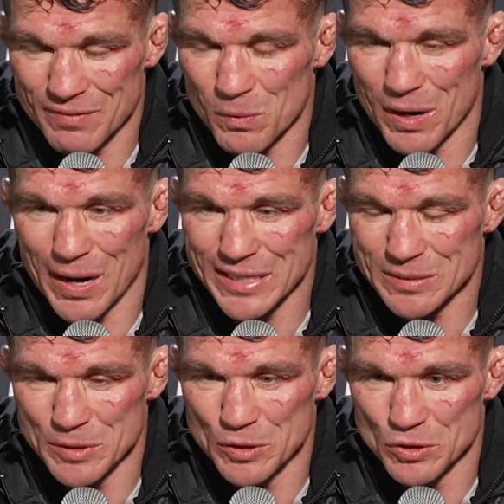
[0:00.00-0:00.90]
You want to watch
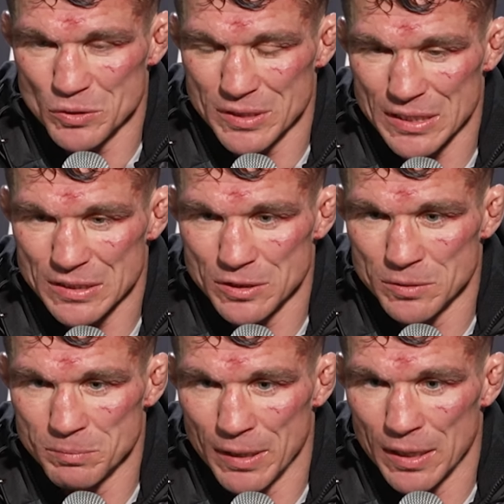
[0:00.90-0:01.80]
him do
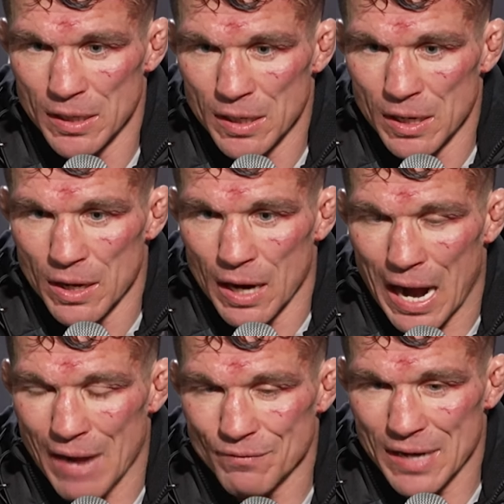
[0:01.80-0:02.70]
jujitsu, but
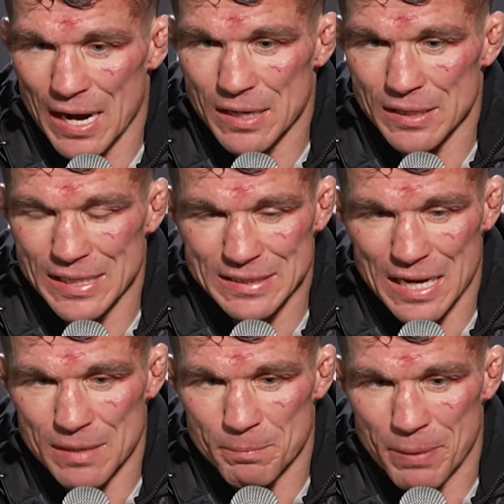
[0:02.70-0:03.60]
I've got he's
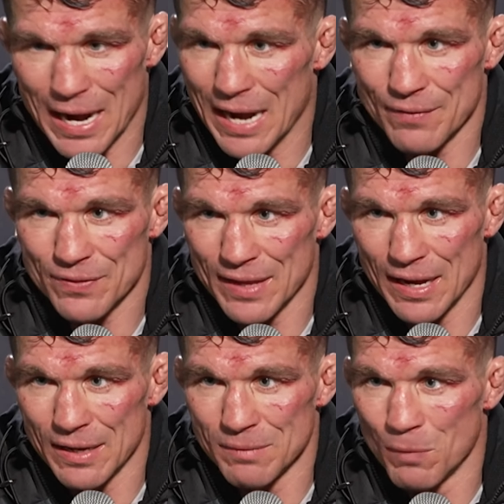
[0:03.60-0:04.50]
got a path
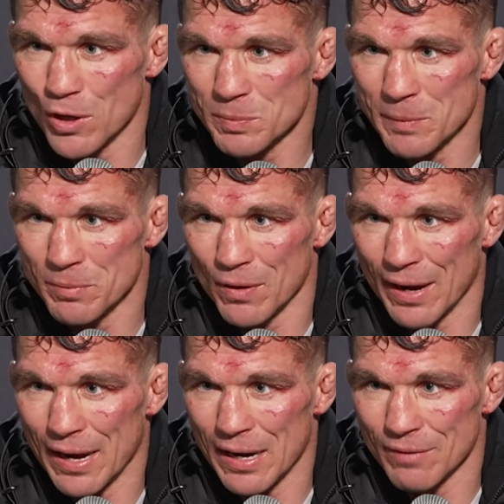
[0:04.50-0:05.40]
that most people don't
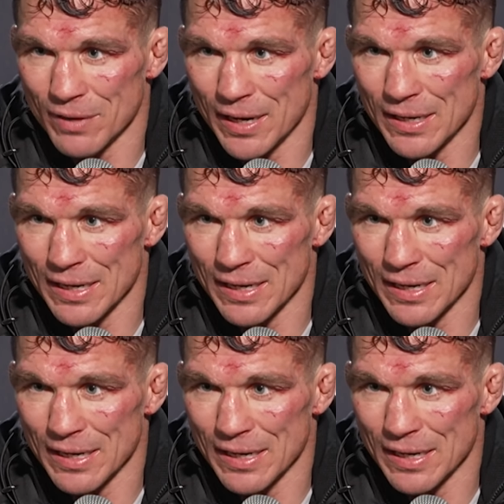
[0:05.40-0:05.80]
have, right?